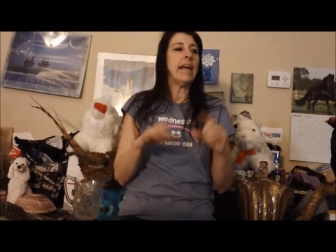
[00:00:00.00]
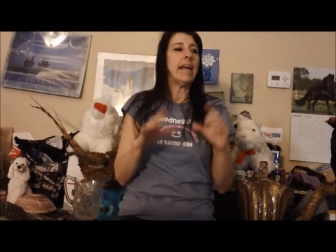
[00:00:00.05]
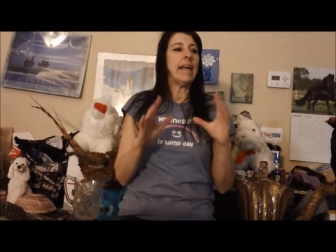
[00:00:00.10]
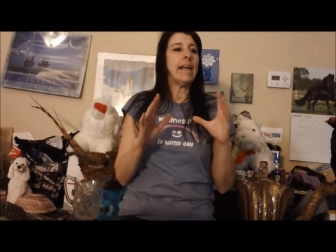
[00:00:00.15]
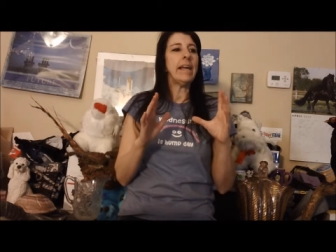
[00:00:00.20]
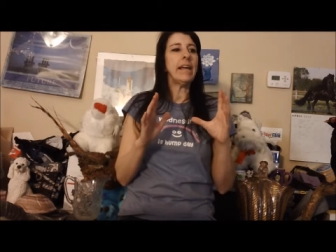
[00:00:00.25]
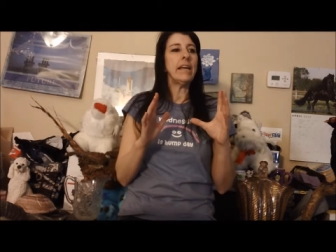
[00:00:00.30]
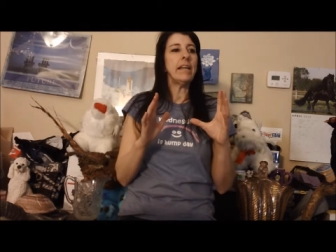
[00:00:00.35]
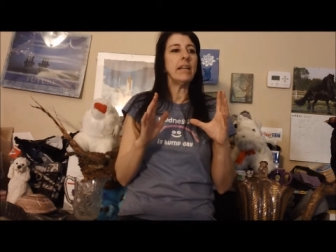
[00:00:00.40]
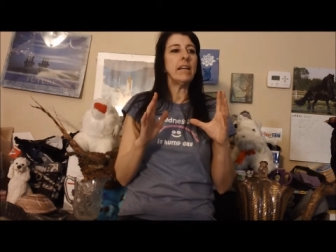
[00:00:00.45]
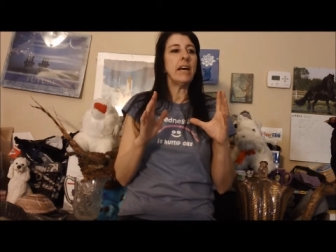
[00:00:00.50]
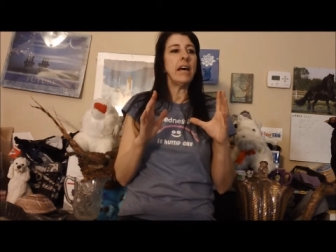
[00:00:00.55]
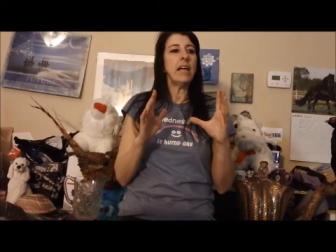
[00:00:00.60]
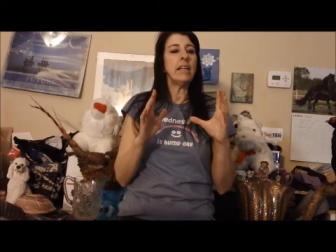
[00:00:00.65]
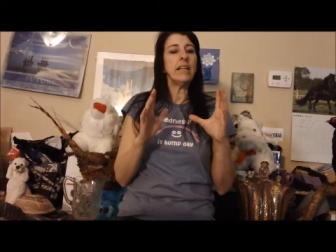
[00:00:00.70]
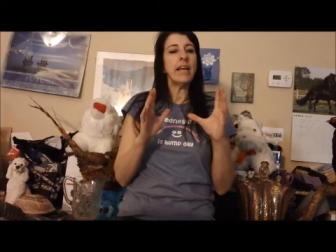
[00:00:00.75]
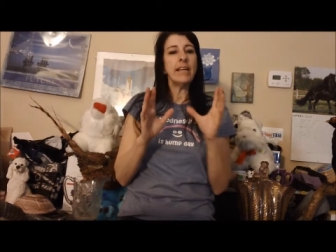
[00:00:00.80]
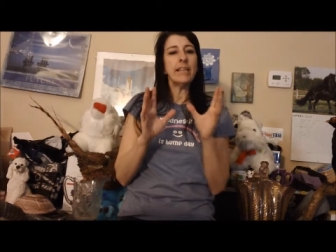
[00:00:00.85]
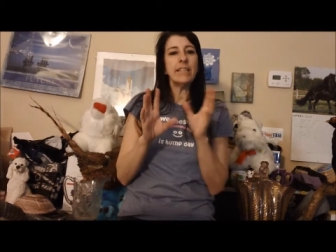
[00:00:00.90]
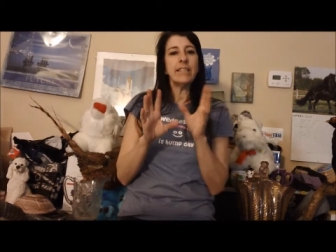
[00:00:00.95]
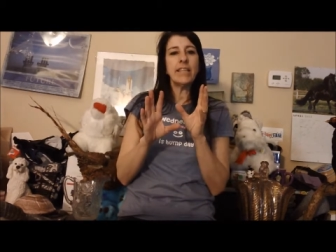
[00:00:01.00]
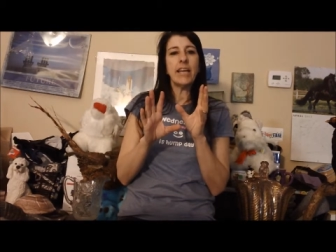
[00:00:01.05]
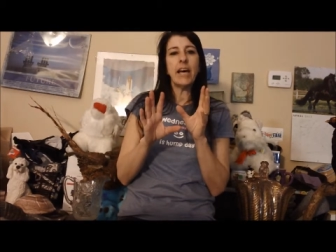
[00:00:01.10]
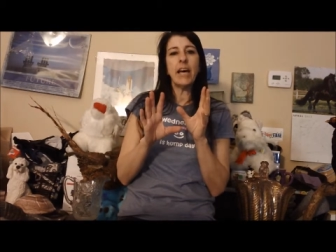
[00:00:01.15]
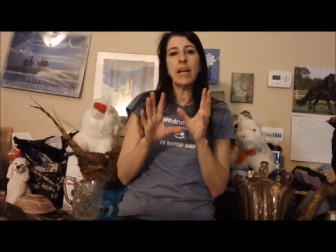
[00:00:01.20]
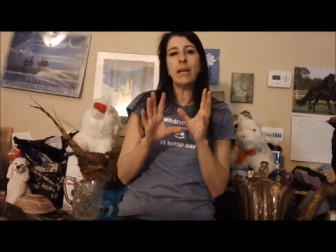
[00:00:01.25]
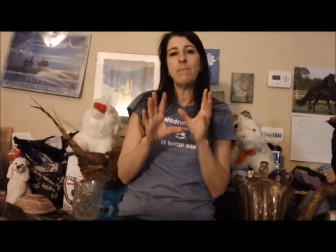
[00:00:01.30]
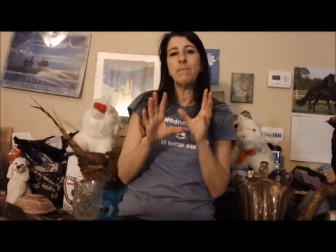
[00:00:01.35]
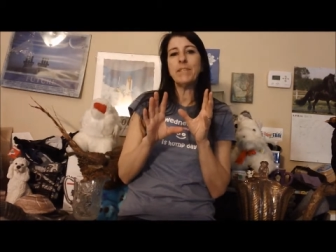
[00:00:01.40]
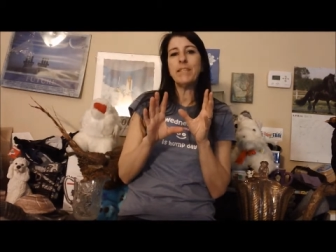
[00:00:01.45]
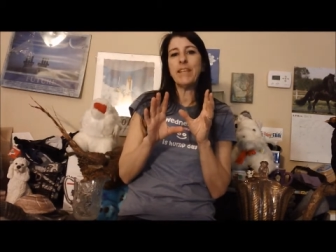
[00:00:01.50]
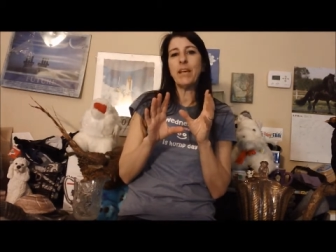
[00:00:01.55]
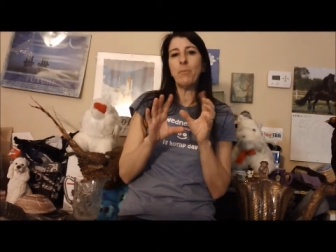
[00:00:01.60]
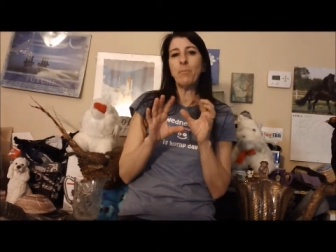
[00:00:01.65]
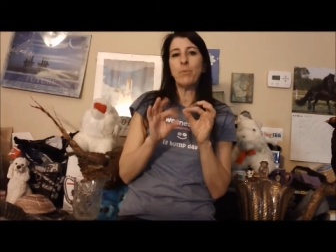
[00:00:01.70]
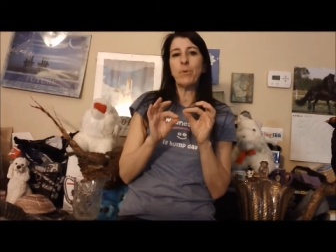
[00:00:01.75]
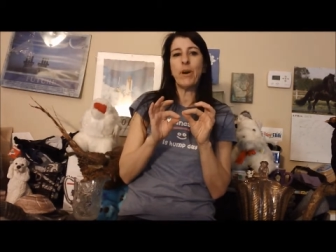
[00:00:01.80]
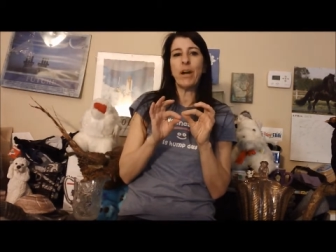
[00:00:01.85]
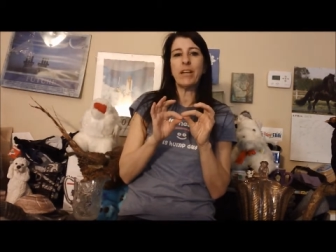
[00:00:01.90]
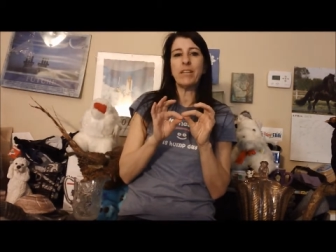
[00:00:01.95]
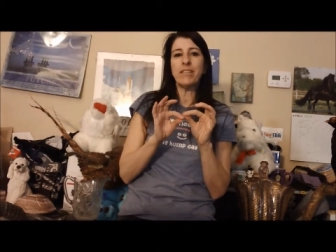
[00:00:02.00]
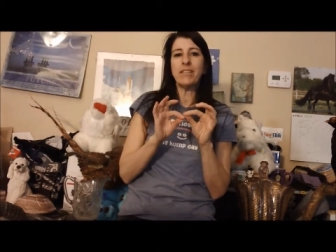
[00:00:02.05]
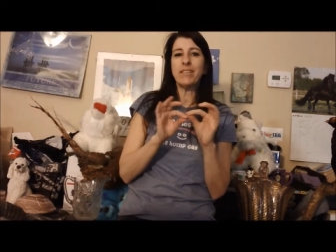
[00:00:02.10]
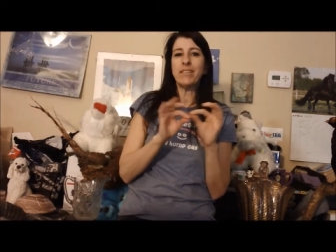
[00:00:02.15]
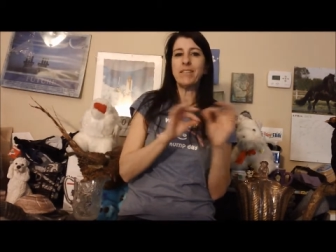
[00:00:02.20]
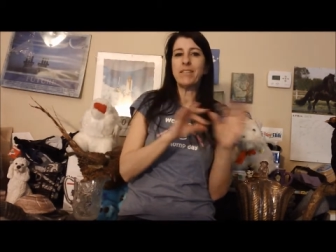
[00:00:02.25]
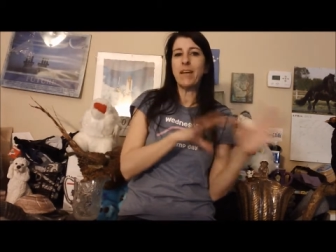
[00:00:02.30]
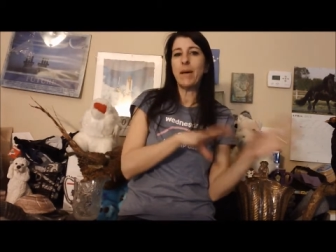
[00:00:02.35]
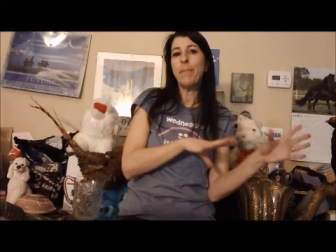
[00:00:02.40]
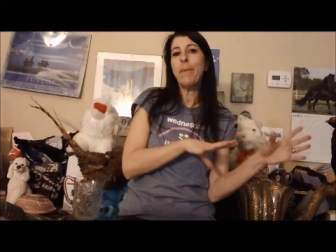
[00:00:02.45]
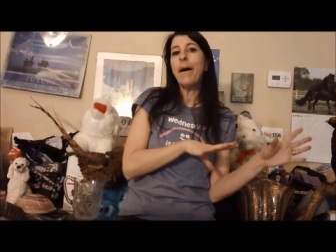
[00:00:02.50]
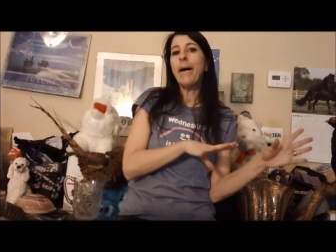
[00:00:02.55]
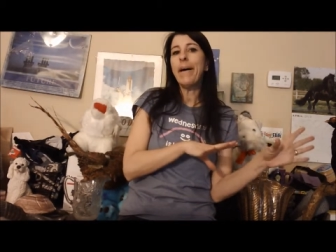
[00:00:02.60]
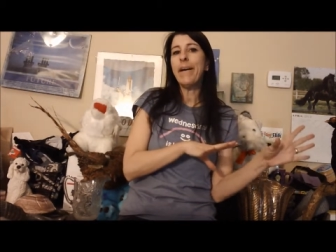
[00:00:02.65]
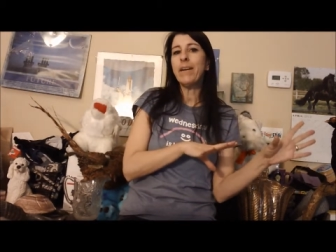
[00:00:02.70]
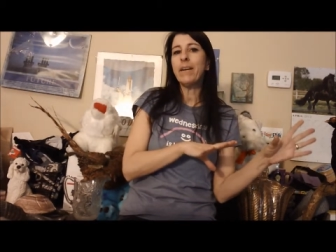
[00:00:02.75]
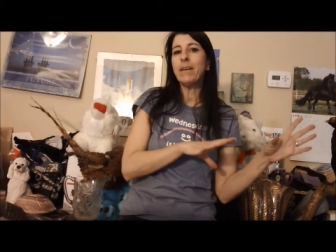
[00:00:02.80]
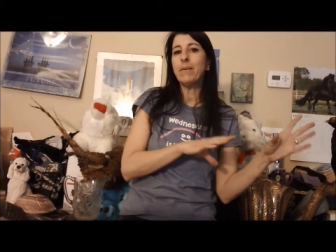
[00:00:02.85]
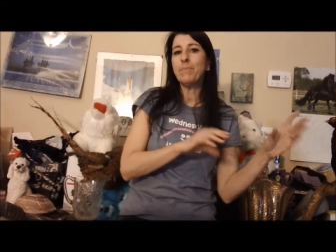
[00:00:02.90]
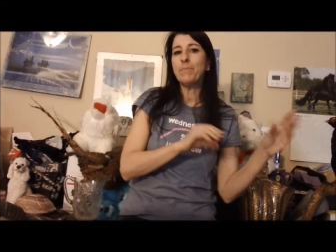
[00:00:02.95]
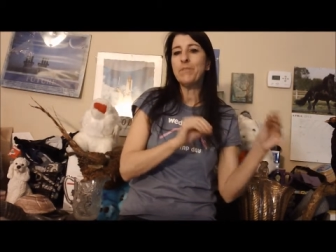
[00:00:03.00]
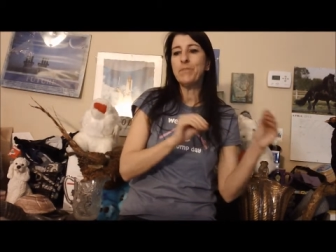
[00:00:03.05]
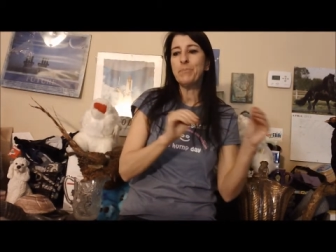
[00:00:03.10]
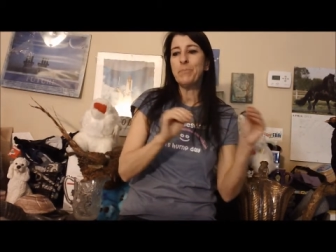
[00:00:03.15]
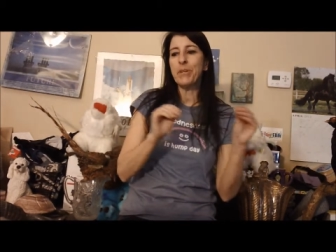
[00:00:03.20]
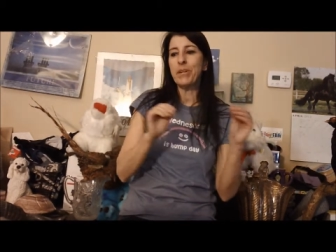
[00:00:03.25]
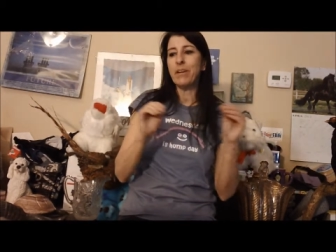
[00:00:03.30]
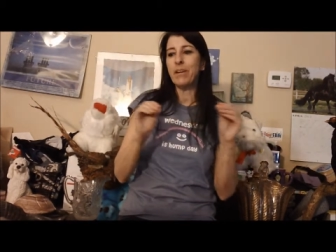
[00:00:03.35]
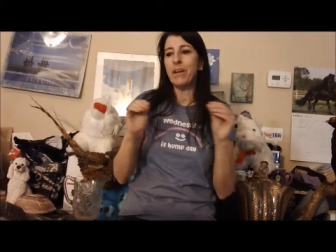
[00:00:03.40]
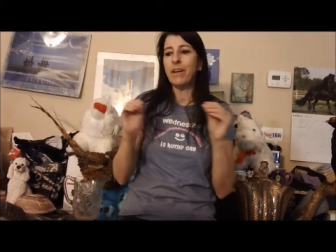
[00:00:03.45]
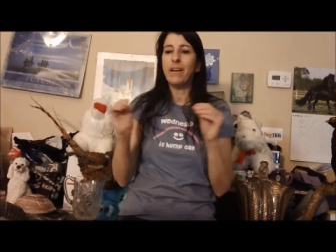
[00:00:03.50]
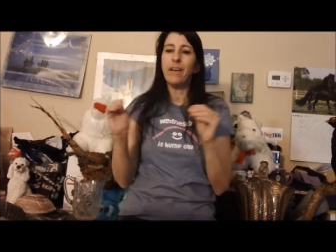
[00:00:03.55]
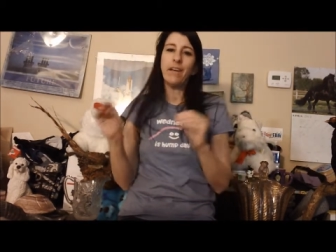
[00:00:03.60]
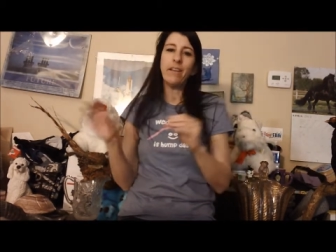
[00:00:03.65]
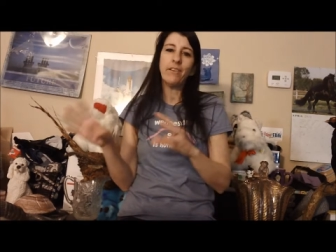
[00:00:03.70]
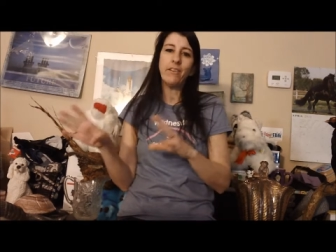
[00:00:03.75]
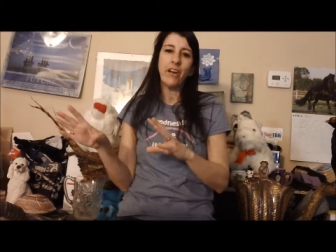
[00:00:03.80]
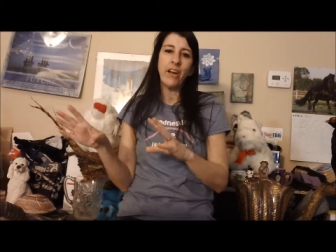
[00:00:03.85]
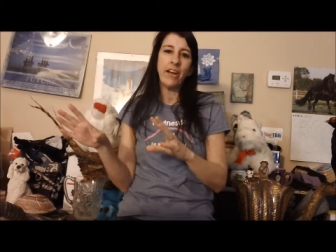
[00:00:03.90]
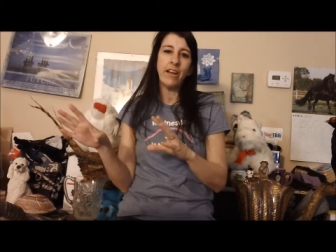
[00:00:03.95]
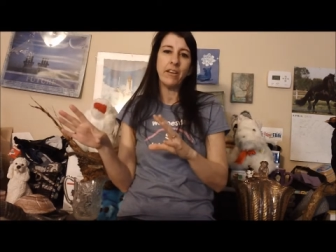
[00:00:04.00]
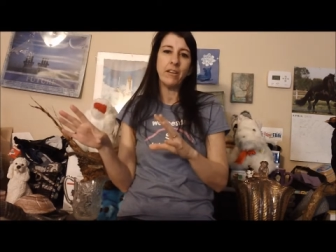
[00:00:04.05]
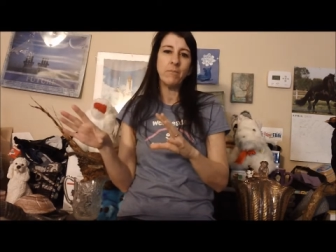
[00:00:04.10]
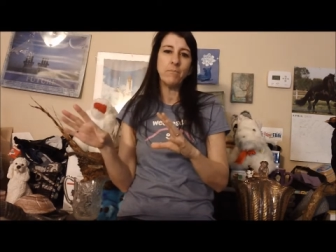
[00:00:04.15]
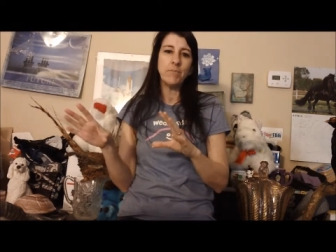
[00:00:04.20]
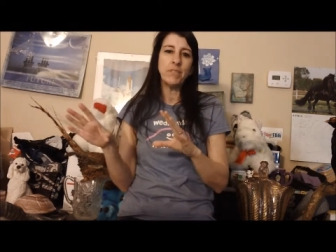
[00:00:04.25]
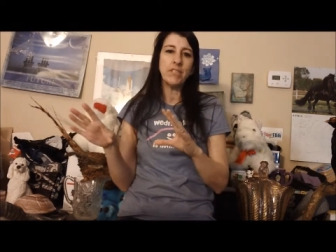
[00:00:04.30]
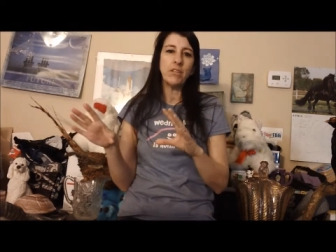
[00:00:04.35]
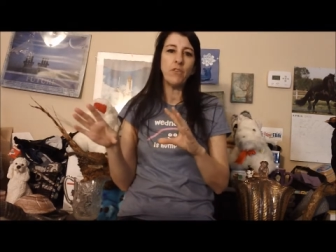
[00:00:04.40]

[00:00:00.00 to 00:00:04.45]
And a lot of times they'll price some items but not other items.